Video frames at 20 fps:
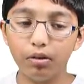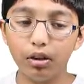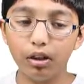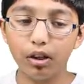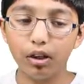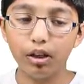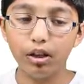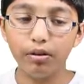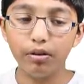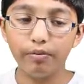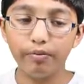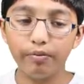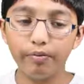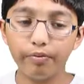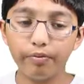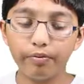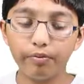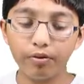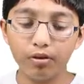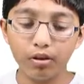here.
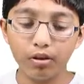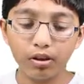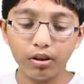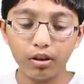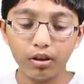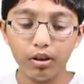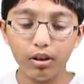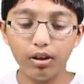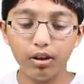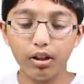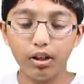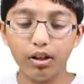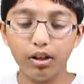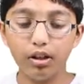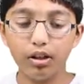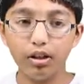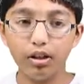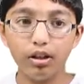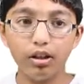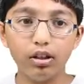And
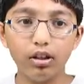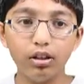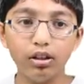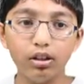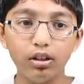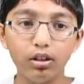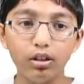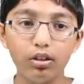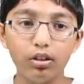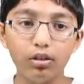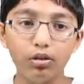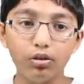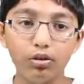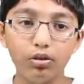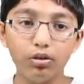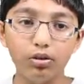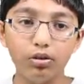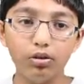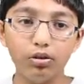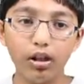then go
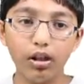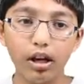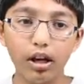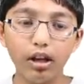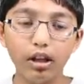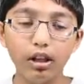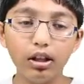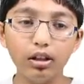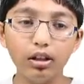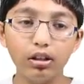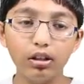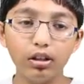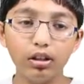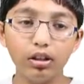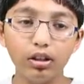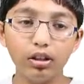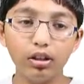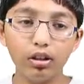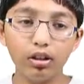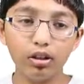to
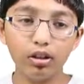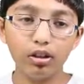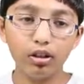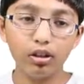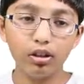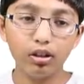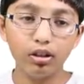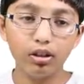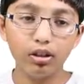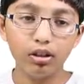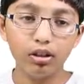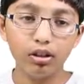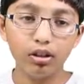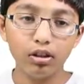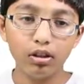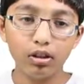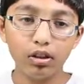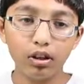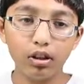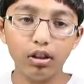edit.
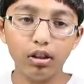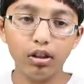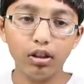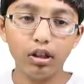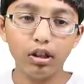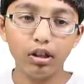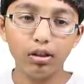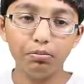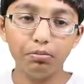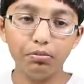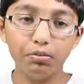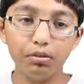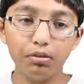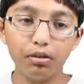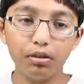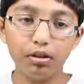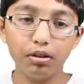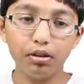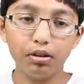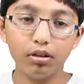And then
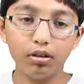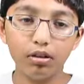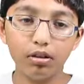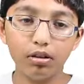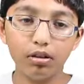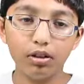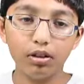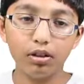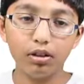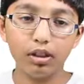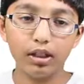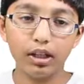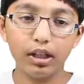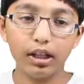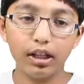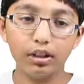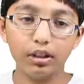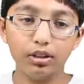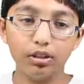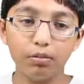
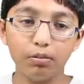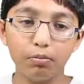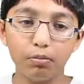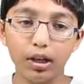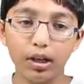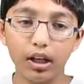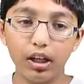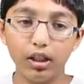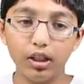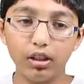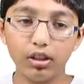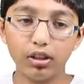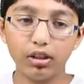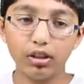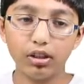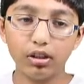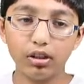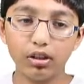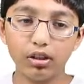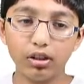select
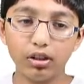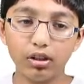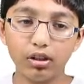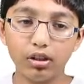paste.